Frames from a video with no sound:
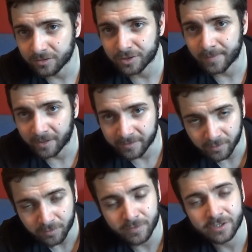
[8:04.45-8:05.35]
spell. You've
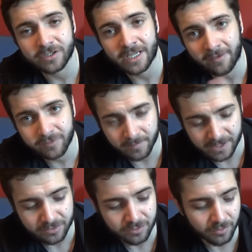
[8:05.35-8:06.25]
always got to have some in
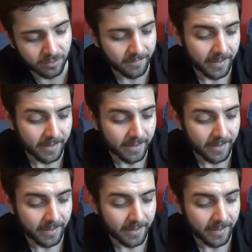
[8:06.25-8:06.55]
your store.